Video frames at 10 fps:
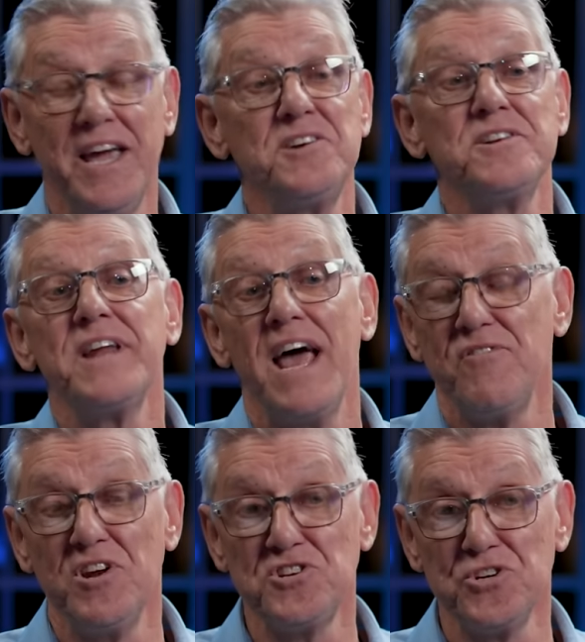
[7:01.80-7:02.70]
He didn't
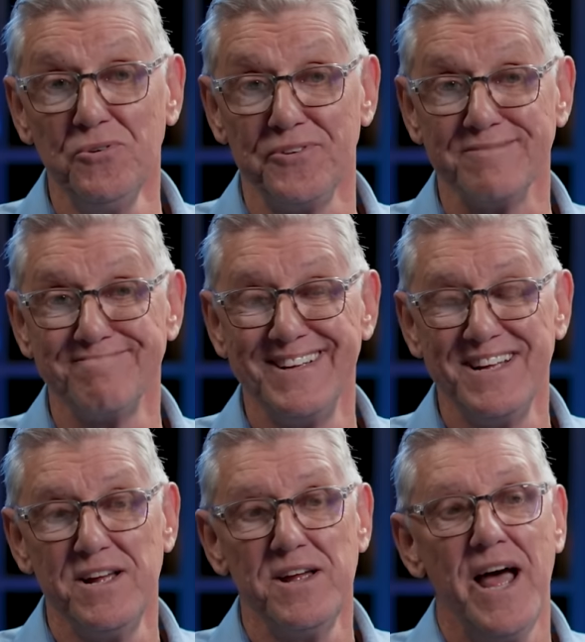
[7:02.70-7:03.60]
have any children.
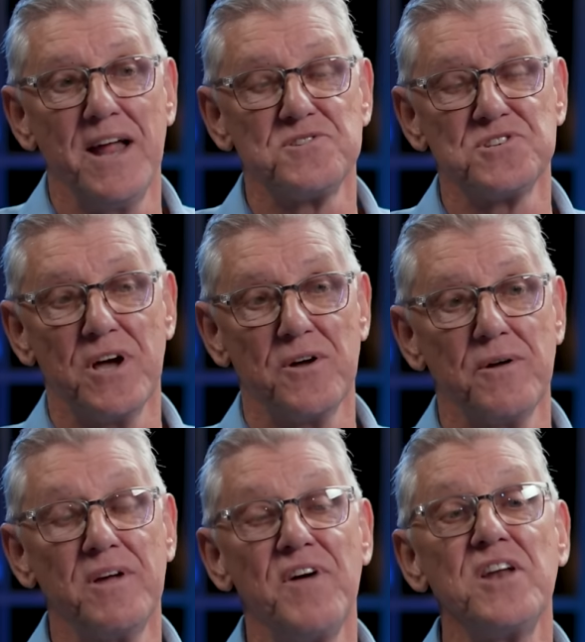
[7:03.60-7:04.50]
And so
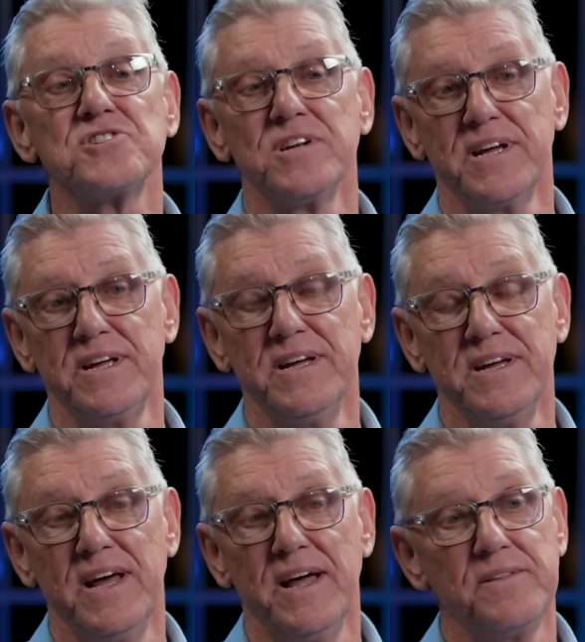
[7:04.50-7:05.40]
eventually
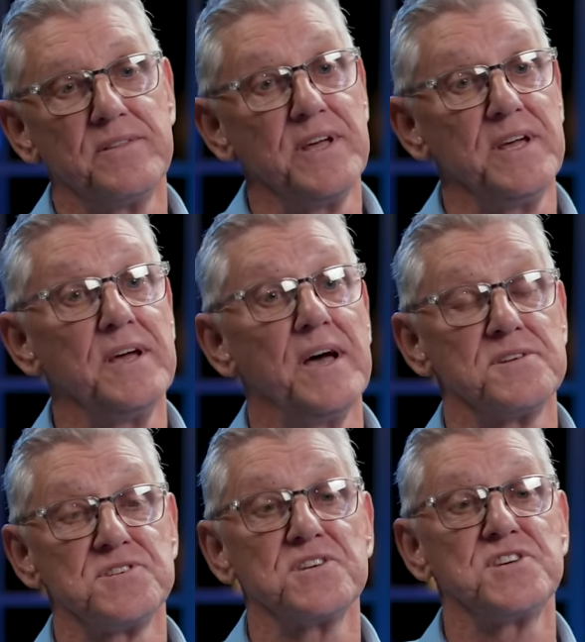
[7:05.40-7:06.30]
the uh,
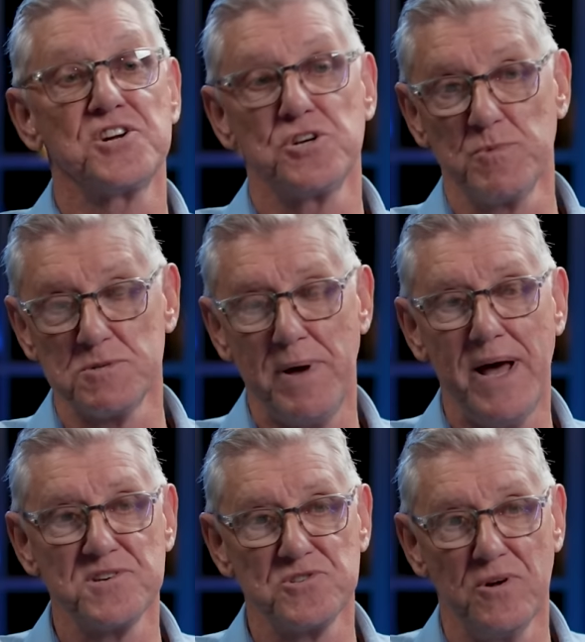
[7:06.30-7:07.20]
succession was
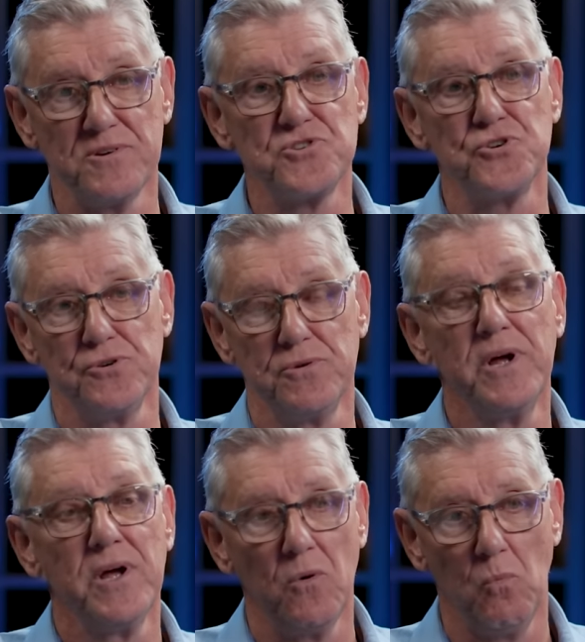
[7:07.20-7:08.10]
passed on to
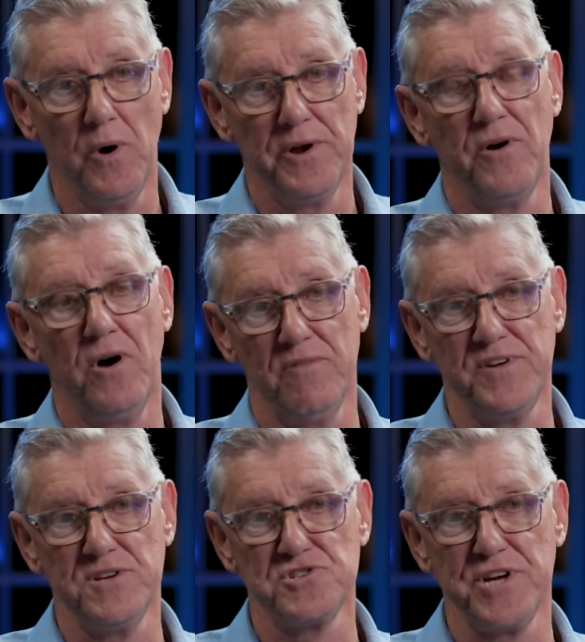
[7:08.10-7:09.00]
one of
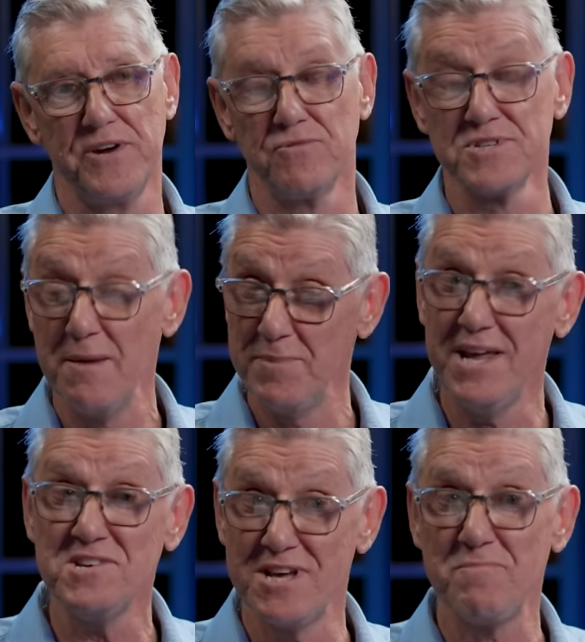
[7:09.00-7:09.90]
his generals. But
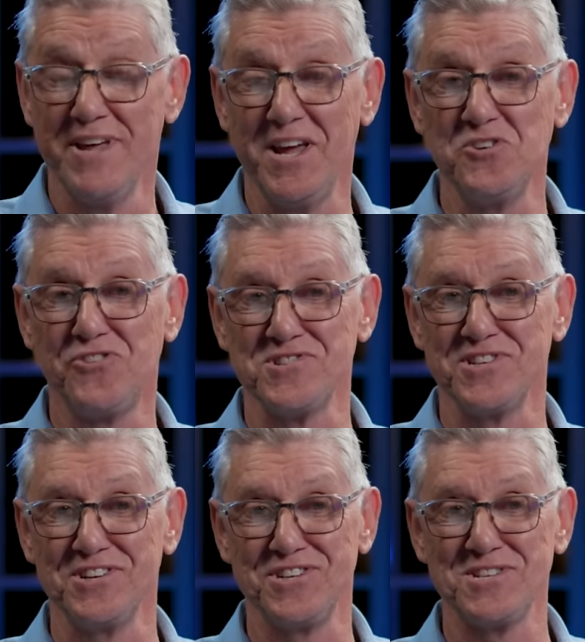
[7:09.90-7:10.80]
here's something
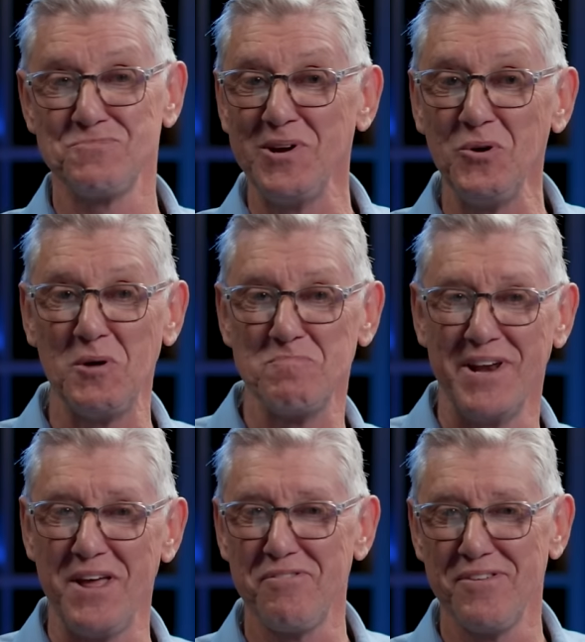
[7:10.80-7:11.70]
interesting, Jess. We look at
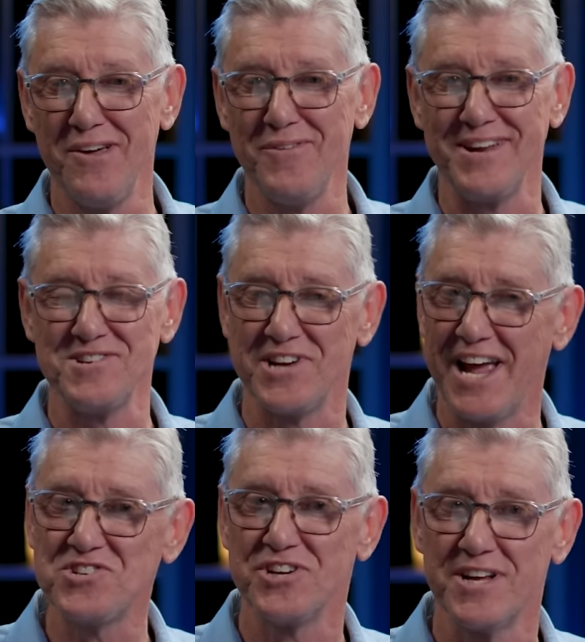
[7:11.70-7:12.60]
Manetho, and he's an
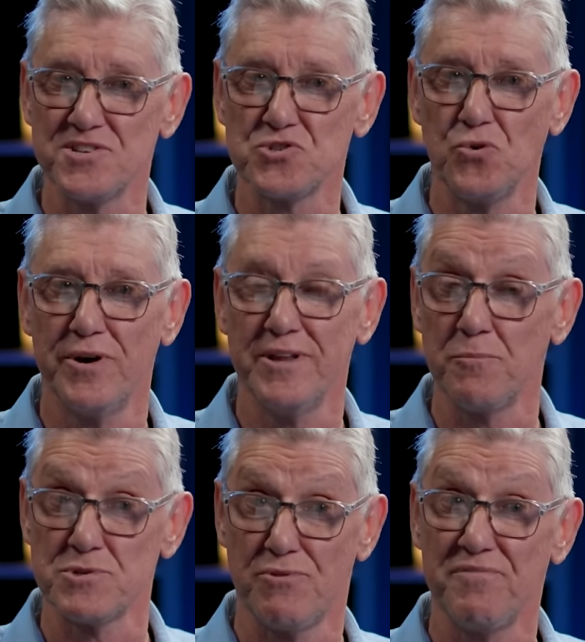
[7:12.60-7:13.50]
ancient historian
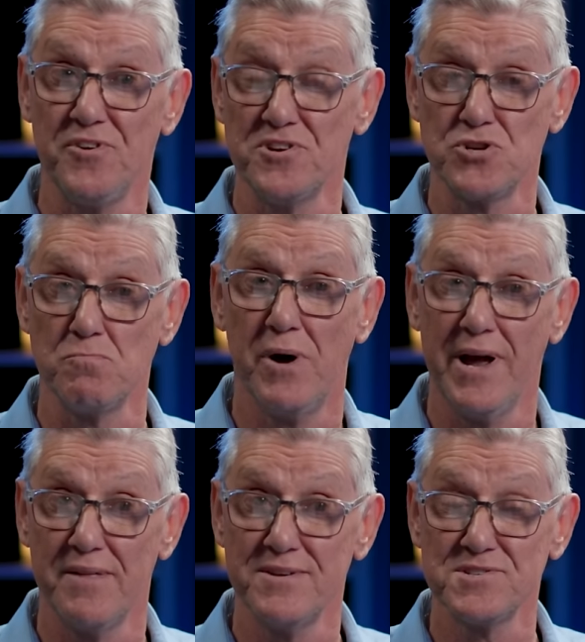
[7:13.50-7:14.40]
that was referred to by
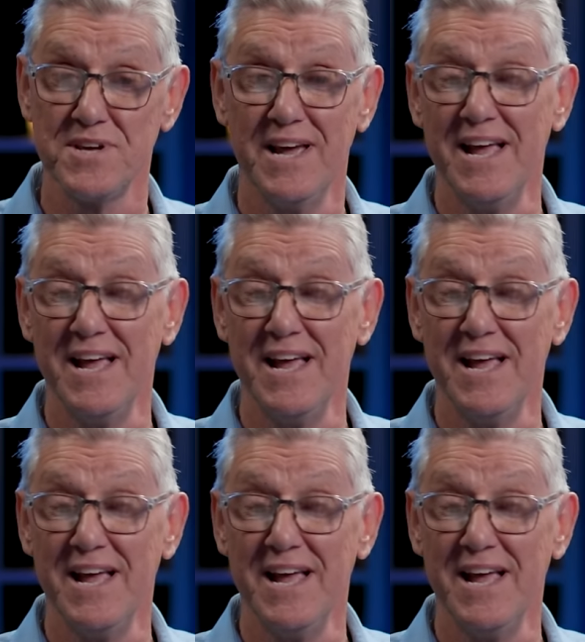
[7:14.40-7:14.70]
others.